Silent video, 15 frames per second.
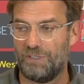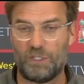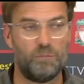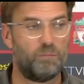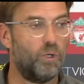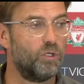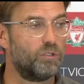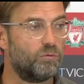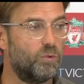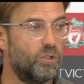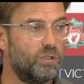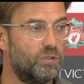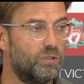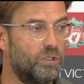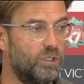very important
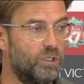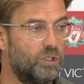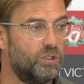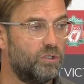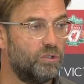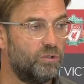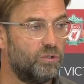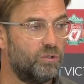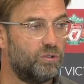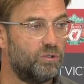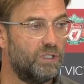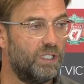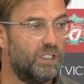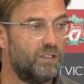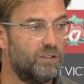one to
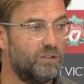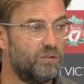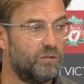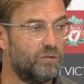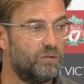yeah,